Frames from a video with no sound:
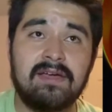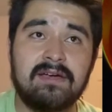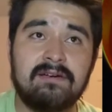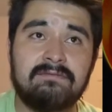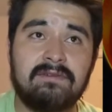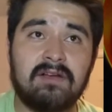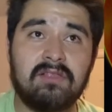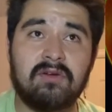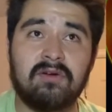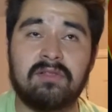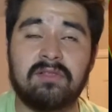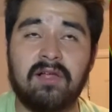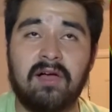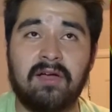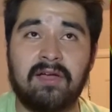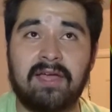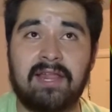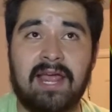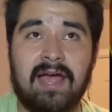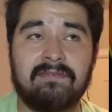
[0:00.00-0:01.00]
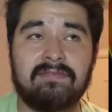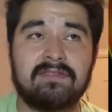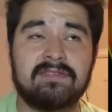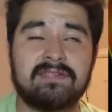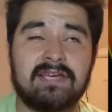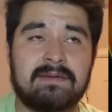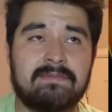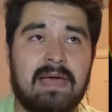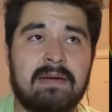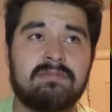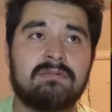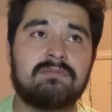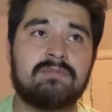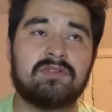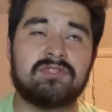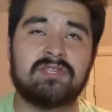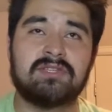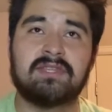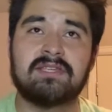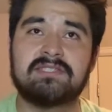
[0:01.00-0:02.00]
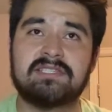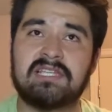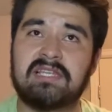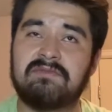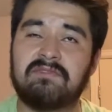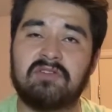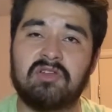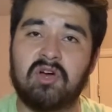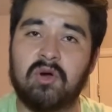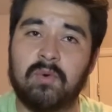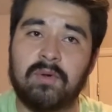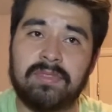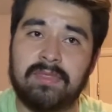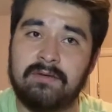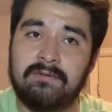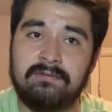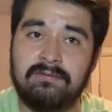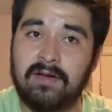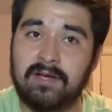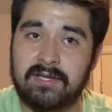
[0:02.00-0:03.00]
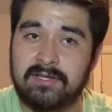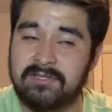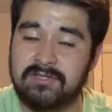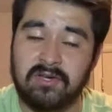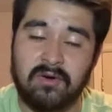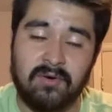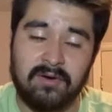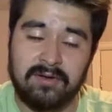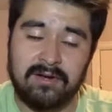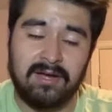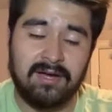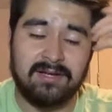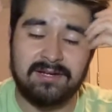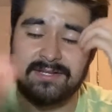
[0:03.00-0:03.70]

follow along, and half the time Apple Music doesn't even know what the fuck is going on.